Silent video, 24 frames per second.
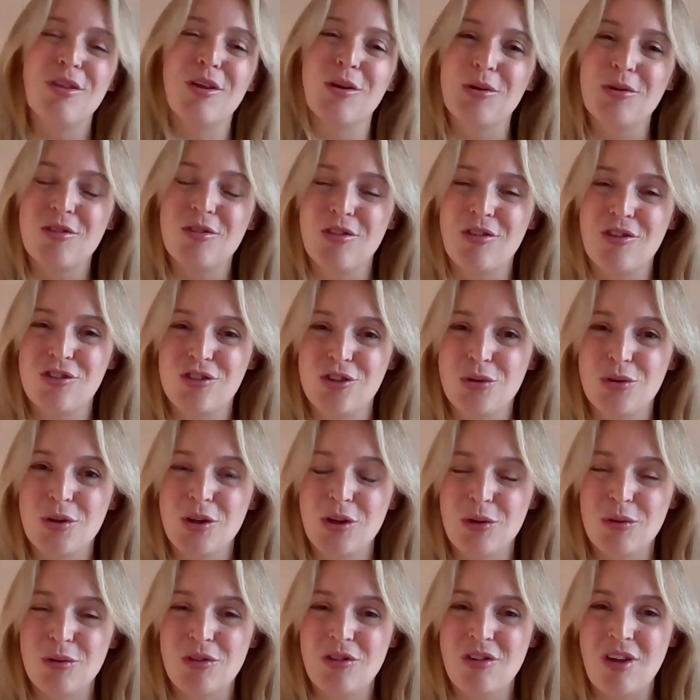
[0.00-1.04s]
those in the show
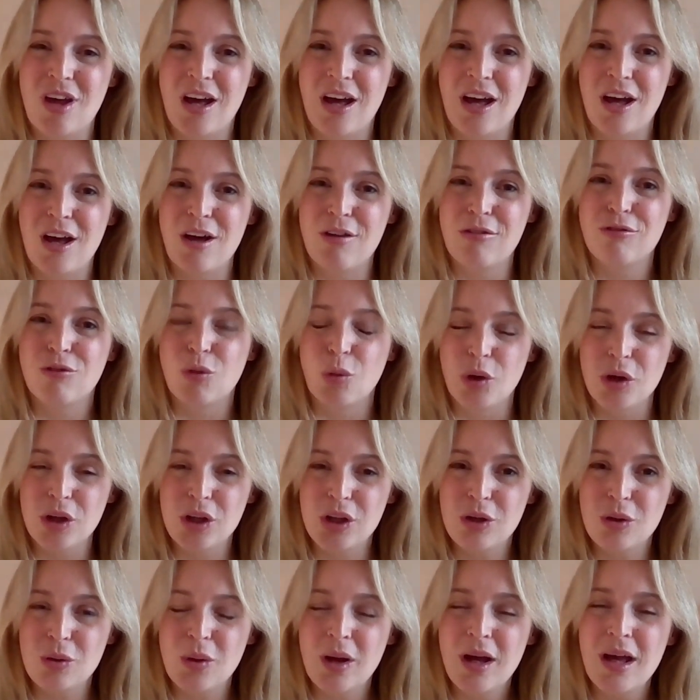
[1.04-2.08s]
notes for
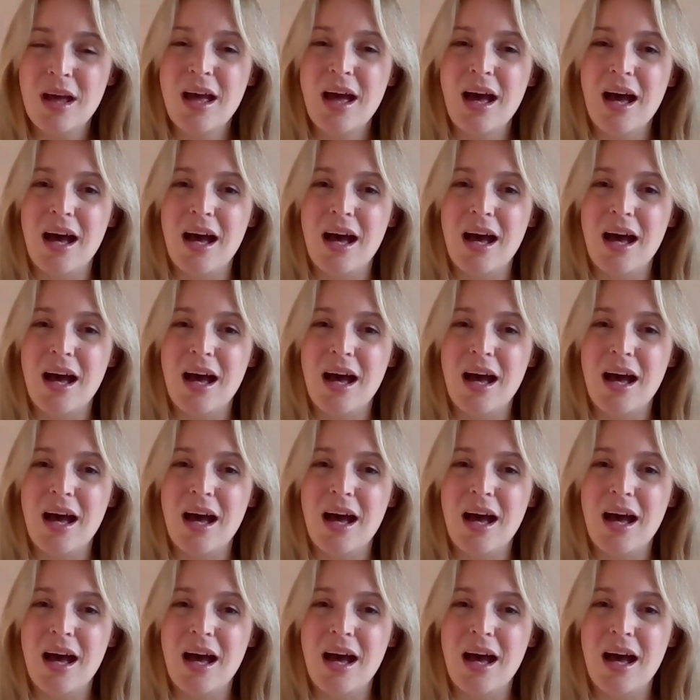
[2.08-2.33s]
you.